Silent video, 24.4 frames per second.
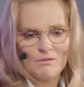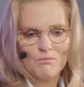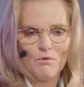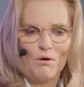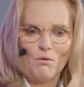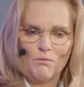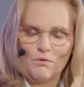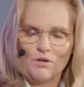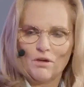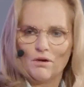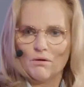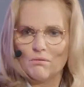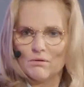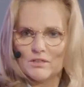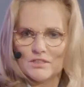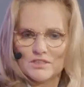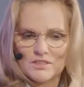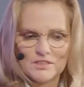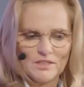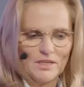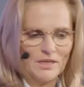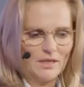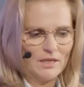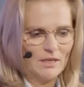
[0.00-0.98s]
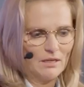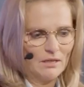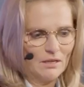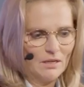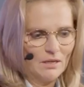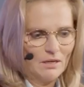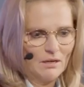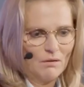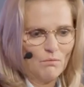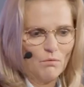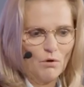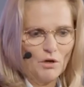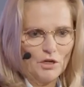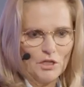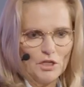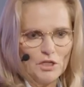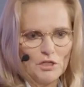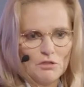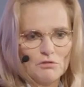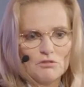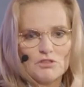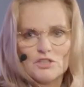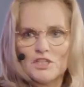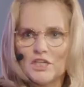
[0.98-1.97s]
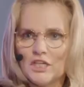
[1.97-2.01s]
what we always say, what
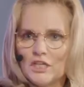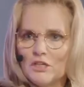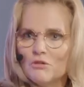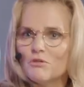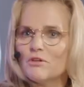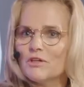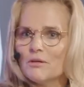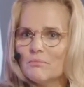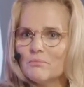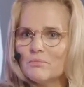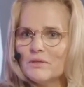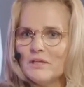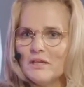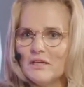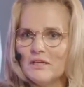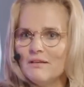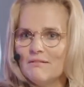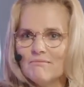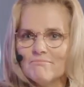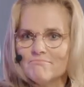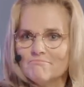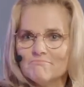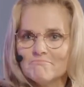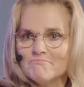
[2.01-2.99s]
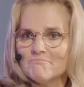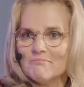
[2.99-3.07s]
you see you can be,